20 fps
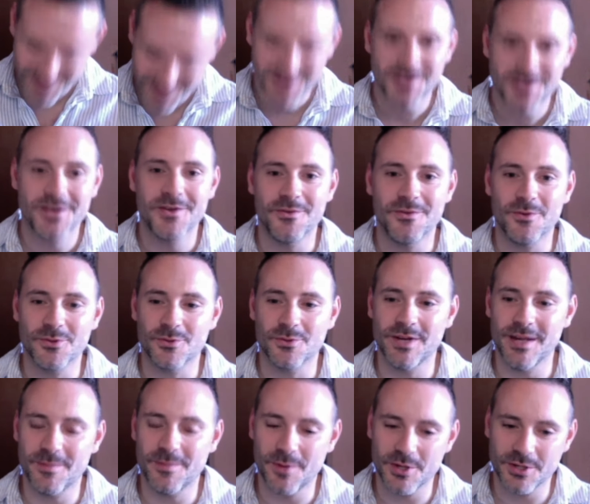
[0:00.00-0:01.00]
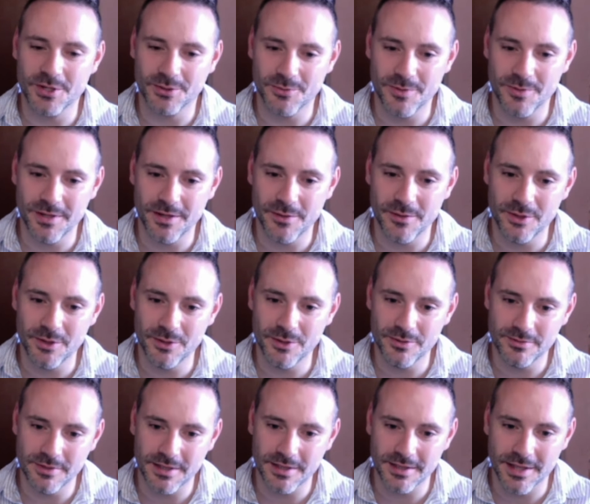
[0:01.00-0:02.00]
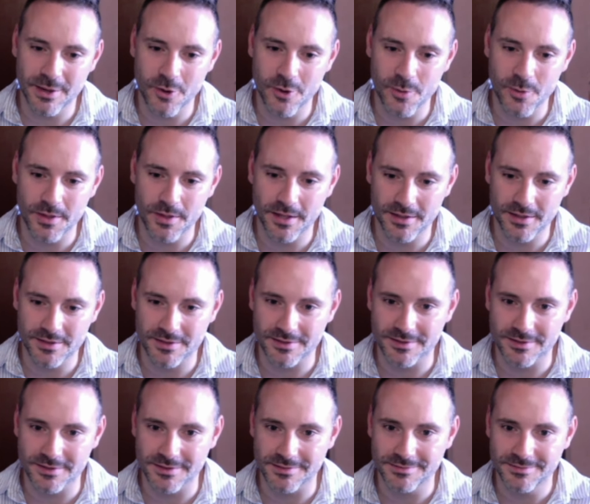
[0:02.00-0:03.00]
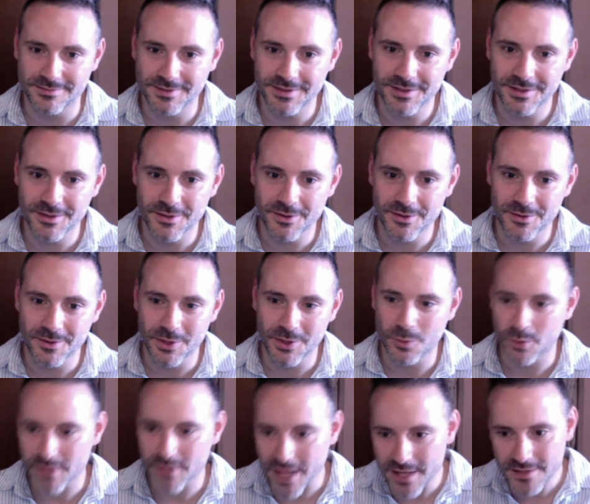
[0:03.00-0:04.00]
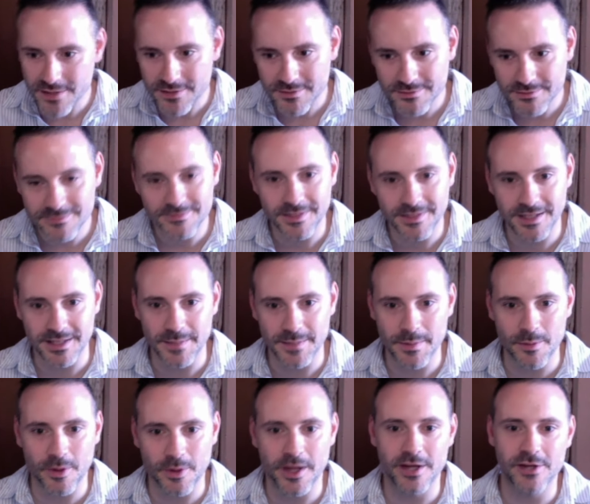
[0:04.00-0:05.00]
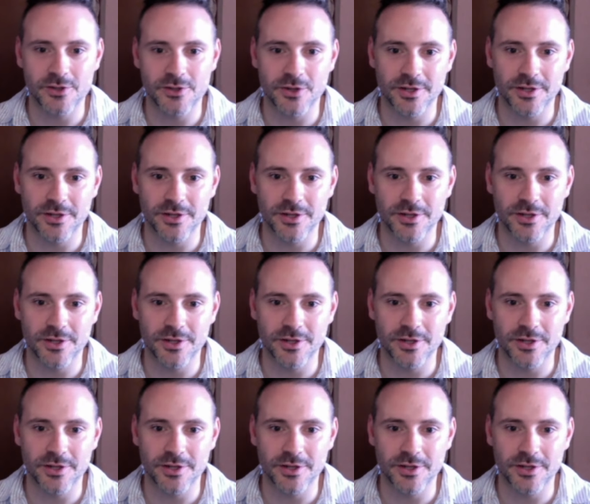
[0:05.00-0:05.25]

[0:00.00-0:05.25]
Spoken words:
It was really a pleasure to be here with you, and I hope that it was nice and the people can enjoy it.